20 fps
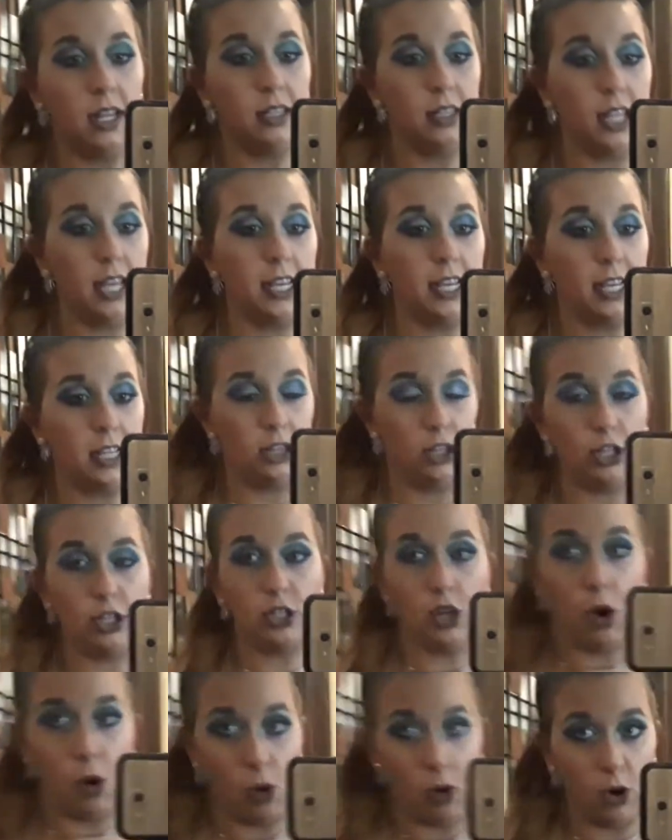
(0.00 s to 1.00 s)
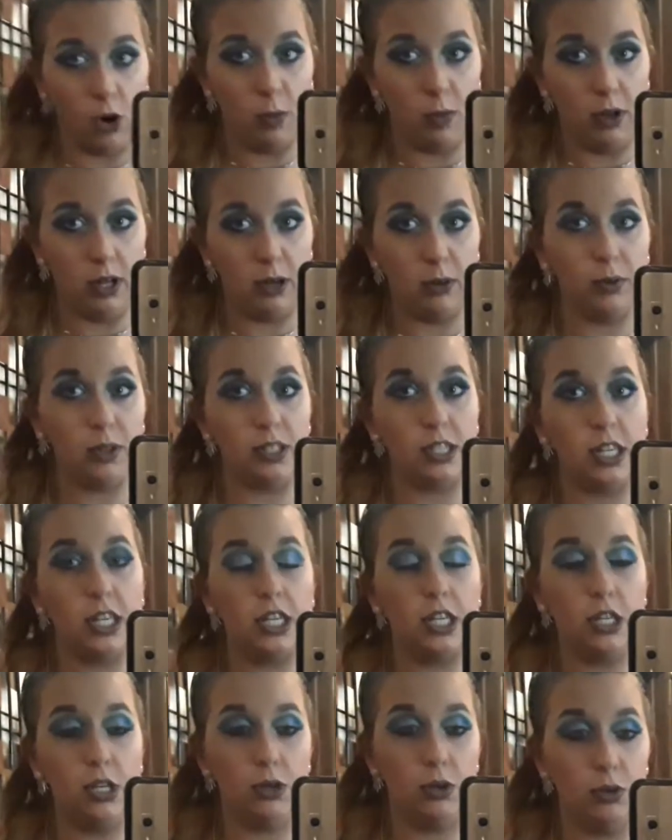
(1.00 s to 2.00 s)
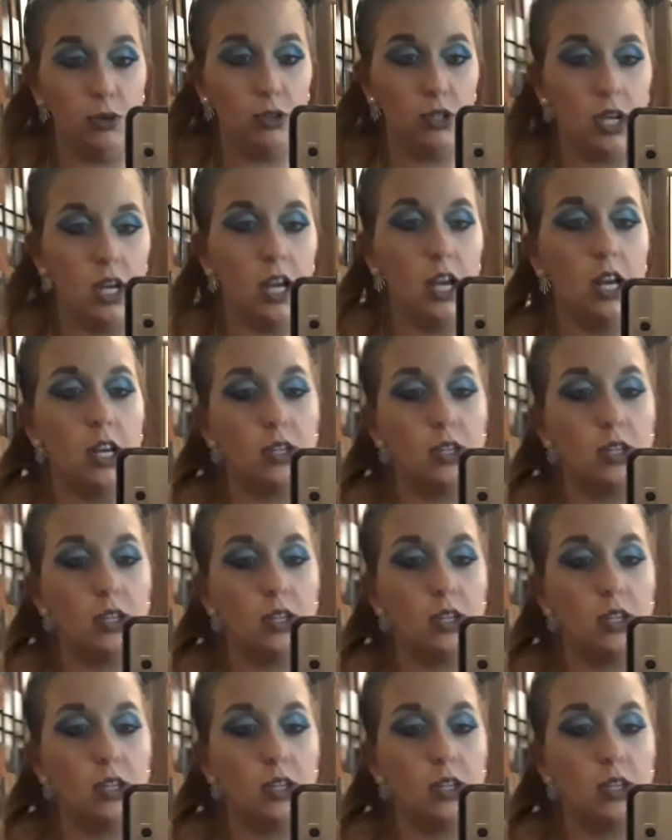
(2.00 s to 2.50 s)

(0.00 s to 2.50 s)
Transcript: Like, it looked horrible. It was huge.